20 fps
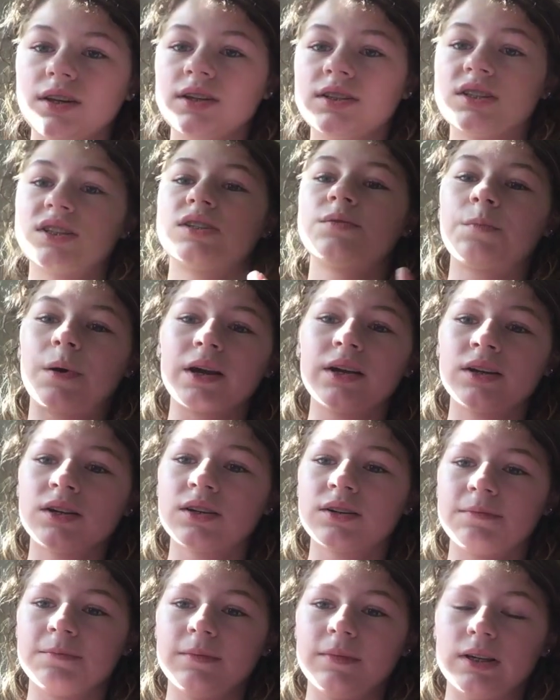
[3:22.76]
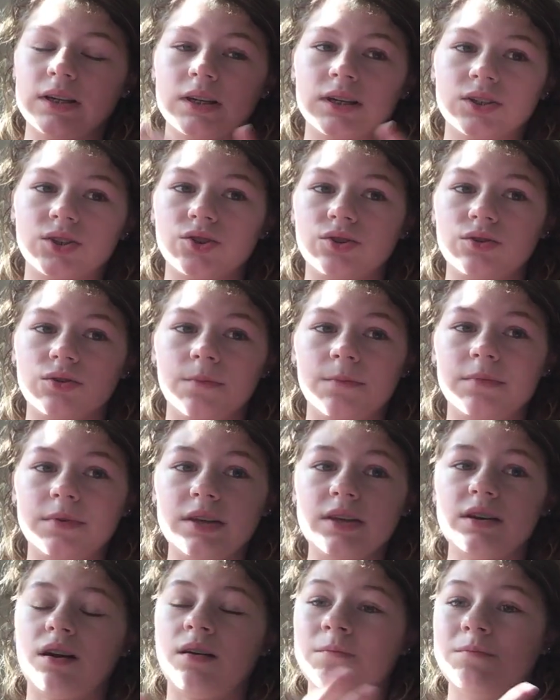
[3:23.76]
inspired me to
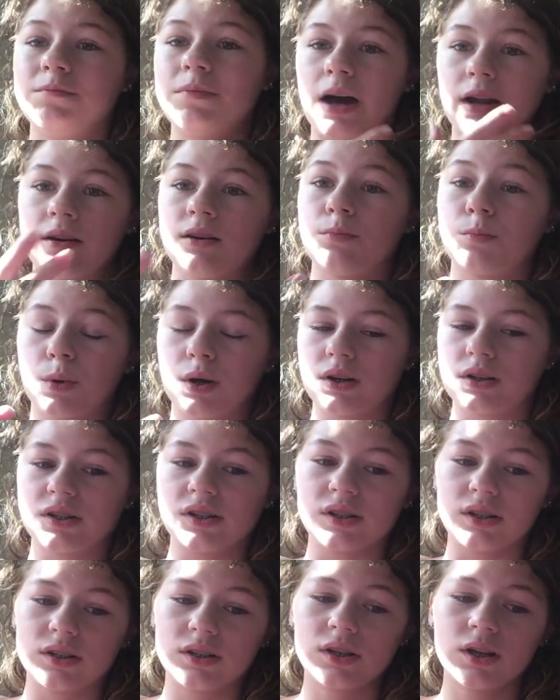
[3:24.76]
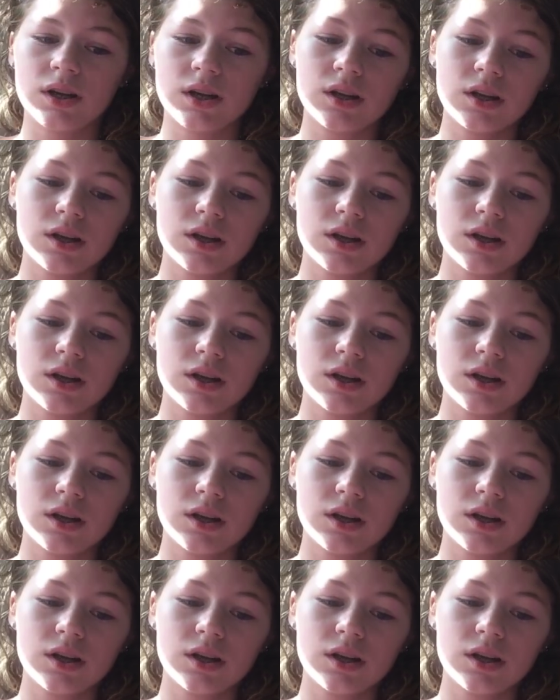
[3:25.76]
be a better person.